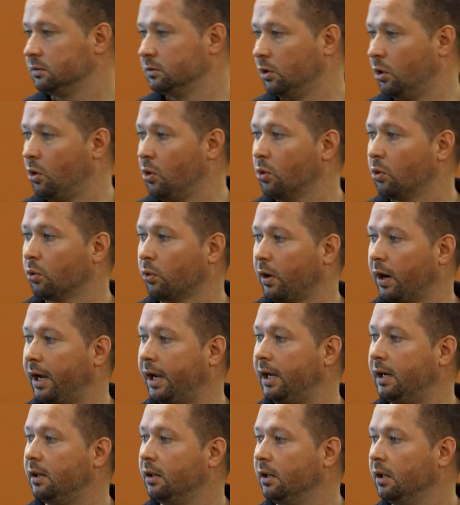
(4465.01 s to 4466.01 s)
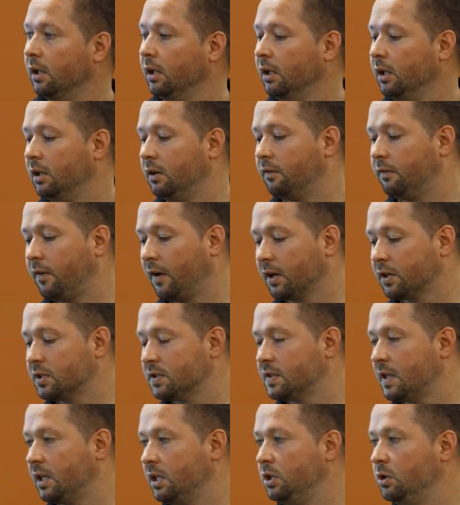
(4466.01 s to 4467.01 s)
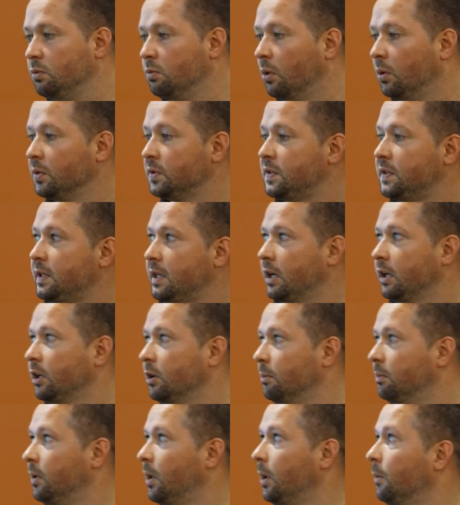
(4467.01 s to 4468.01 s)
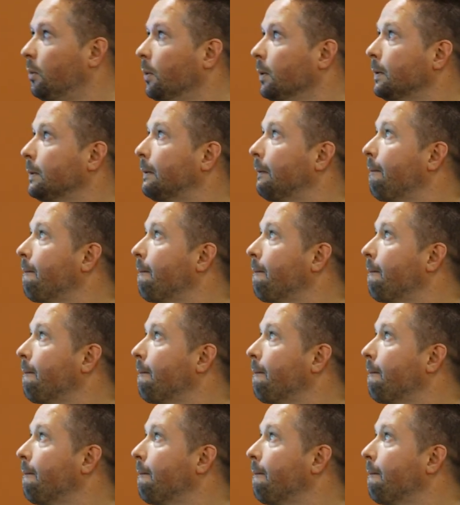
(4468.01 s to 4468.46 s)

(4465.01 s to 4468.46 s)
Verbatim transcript: low grade infections that you won't see on your blood work.